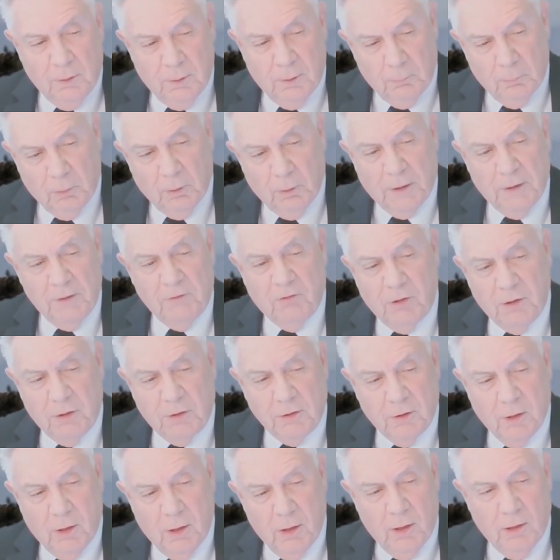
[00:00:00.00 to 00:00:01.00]
believing
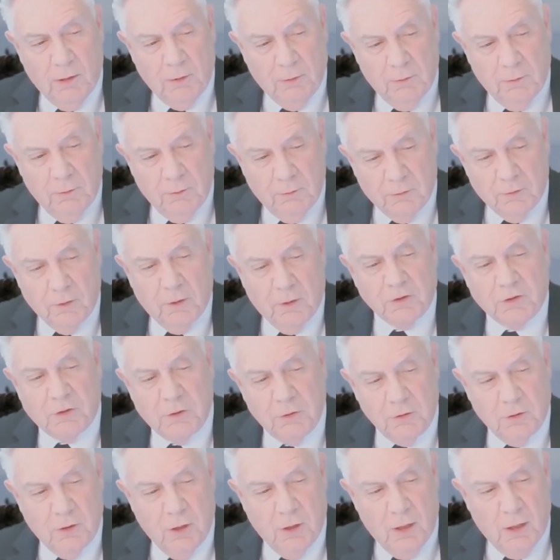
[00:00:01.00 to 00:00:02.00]
in God,
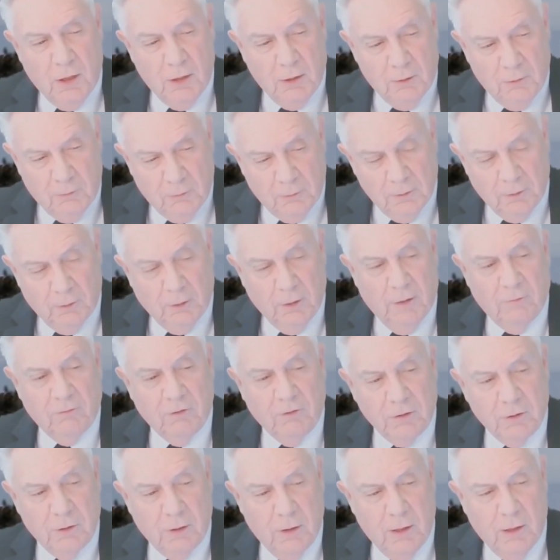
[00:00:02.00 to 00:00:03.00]
trusting God,
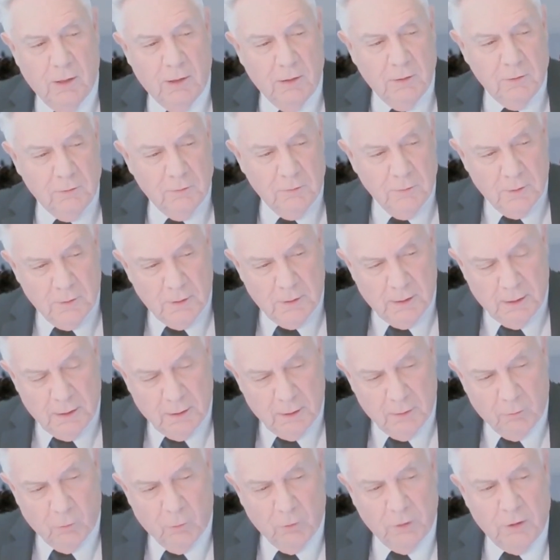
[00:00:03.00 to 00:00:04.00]
loving God,
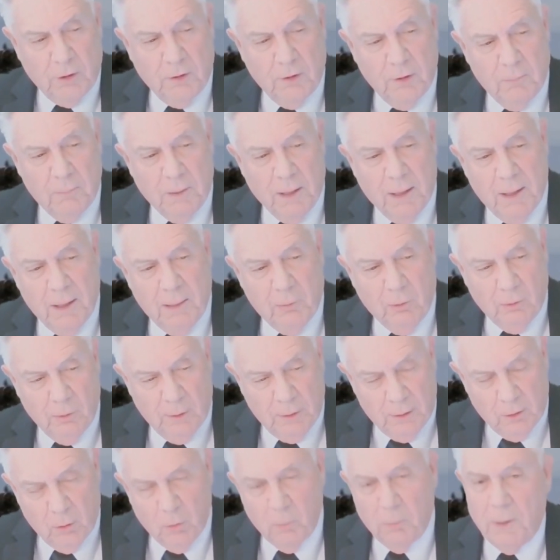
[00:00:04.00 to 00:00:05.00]
and reading the Bible
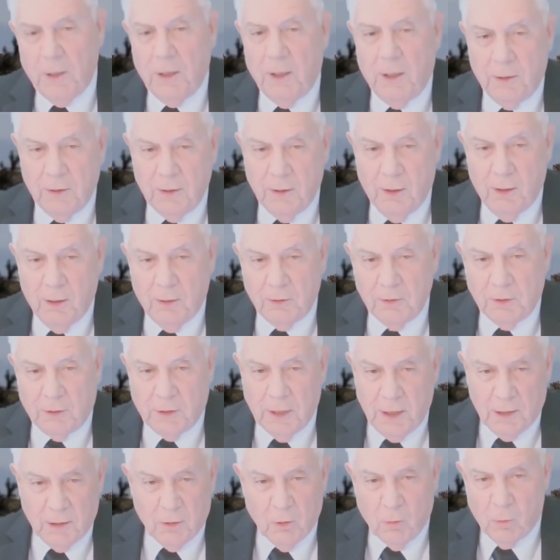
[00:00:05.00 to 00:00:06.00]
and obeying God. You
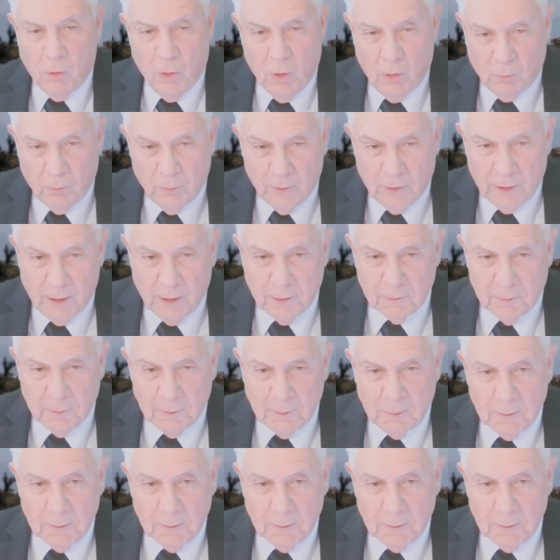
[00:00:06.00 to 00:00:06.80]
can't go wrong with that.